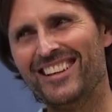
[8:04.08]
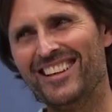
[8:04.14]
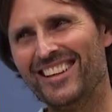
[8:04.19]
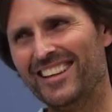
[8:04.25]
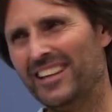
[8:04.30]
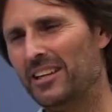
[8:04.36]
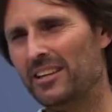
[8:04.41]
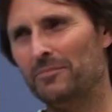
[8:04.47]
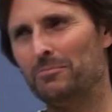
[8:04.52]

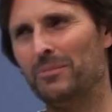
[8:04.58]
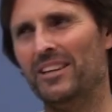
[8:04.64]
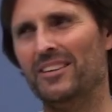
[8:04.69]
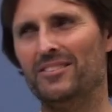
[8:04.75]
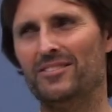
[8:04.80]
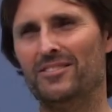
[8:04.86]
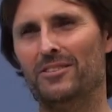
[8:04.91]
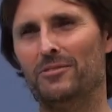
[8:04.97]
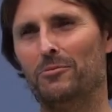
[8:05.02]
Yeah. It
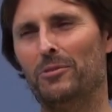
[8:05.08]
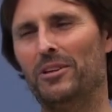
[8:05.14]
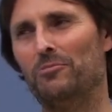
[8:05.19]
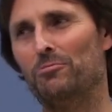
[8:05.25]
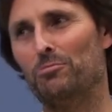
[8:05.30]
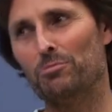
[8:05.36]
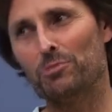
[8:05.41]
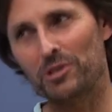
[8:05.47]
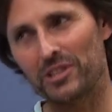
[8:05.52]
means that
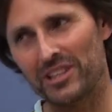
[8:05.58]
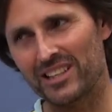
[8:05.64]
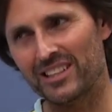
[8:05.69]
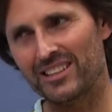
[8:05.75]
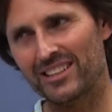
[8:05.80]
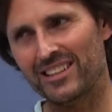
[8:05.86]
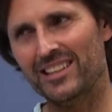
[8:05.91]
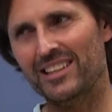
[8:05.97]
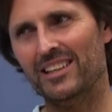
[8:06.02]
we
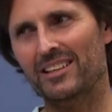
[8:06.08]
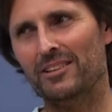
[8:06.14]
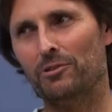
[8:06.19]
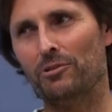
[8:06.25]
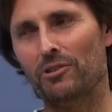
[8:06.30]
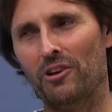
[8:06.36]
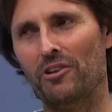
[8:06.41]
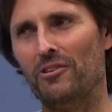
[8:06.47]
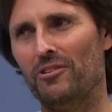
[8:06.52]
really
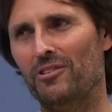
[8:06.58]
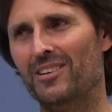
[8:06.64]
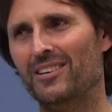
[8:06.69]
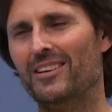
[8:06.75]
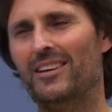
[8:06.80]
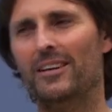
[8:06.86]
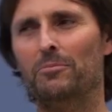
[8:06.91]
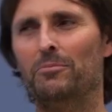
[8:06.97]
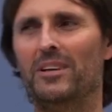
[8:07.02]
grow.
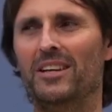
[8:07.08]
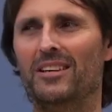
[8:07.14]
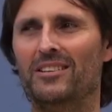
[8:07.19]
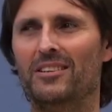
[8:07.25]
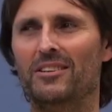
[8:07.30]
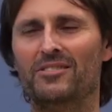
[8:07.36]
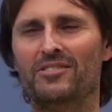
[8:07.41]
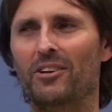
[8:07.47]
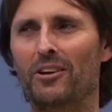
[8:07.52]
It
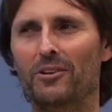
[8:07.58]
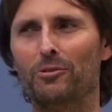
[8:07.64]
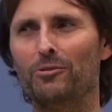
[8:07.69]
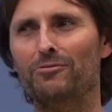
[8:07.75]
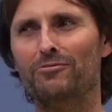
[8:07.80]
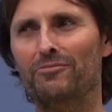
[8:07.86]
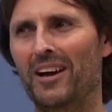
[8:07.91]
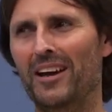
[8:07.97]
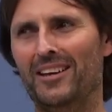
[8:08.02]
means it's not
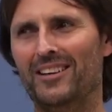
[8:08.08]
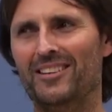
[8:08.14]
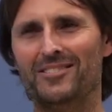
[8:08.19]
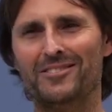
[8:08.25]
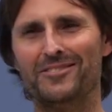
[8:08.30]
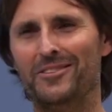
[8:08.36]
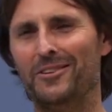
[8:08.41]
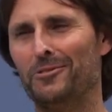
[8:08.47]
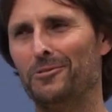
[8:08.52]
all fake.
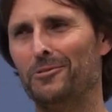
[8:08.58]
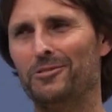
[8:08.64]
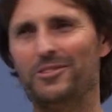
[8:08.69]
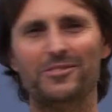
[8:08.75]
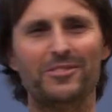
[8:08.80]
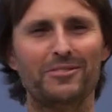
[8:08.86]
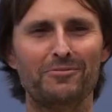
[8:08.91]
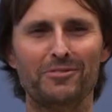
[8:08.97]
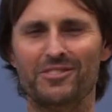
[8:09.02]
It's not all
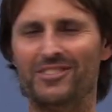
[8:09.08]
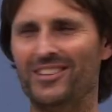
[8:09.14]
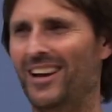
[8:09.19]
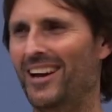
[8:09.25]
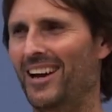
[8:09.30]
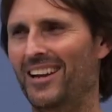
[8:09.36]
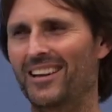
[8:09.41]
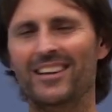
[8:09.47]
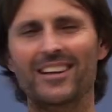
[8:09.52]
just a
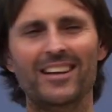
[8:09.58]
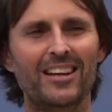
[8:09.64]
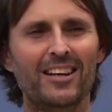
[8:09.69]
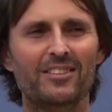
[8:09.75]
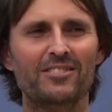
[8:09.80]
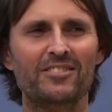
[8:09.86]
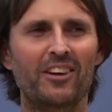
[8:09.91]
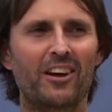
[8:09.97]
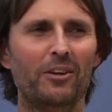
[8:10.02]
facade.
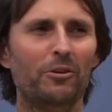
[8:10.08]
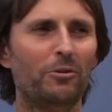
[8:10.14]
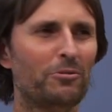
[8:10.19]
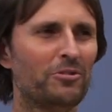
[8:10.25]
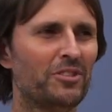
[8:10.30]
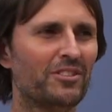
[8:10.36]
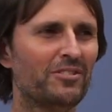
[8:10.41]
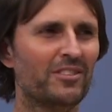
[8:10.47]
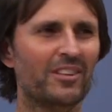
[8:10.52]
It's not
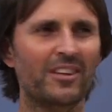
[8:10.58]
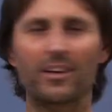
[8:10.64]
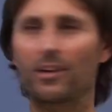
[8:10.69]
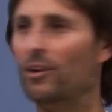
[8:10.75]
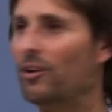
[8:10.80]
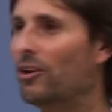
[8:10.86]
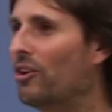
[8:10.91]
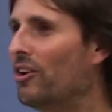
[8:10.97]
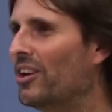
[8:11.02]
all just
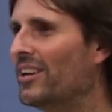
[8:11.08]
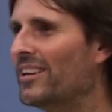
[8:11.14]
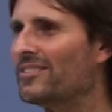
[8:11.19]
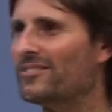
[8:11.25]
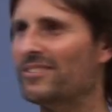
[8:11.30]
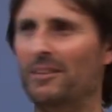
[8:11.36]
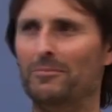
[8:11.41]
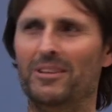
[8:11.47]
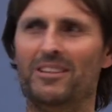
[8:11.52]

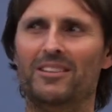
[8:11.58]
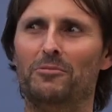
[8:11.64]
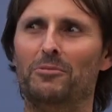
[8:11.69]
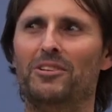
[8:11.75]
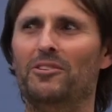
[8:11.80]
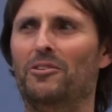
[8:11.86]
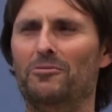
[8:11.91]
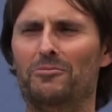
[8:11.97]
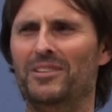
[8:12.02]
learning something that
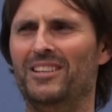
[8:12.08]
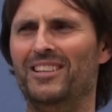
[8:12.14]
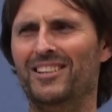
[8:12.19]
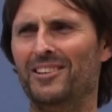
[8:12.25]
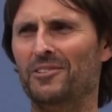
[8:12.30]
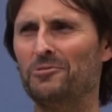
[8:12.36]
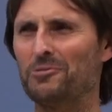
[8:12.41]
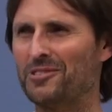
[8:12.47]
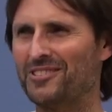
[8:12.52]
we're not
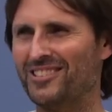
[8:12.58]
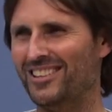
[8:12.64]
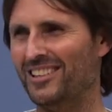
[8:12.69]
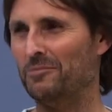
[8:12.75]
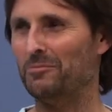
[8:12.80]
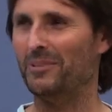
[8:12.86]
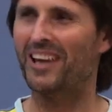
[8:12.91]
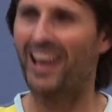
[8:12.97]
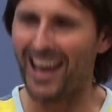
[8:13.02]
really interested
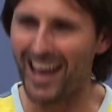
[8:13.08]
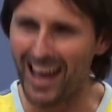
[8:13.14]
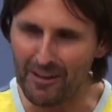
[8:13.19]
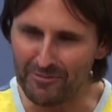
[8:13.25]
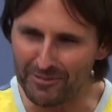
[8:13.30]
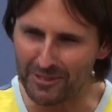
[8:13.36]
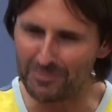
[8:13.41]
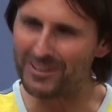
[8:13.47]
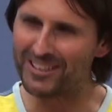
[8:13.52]
in. We
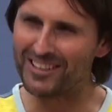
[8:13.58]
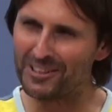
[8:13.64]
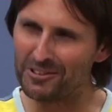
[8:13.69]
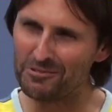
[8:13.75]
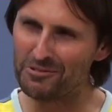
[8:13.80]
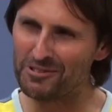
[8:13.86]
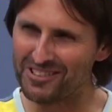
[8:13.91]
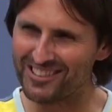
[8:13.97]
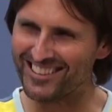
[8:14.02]
have to be
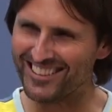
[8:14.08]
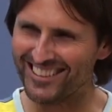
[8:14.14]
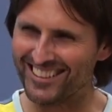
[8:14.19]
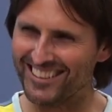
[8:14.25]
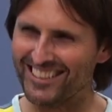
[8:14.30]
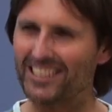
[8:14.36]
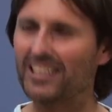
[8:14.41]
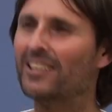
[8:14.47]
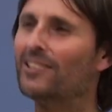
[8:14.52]
interested
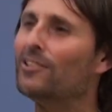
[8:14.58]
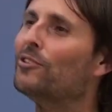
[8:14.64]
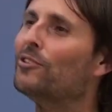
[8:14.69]
in it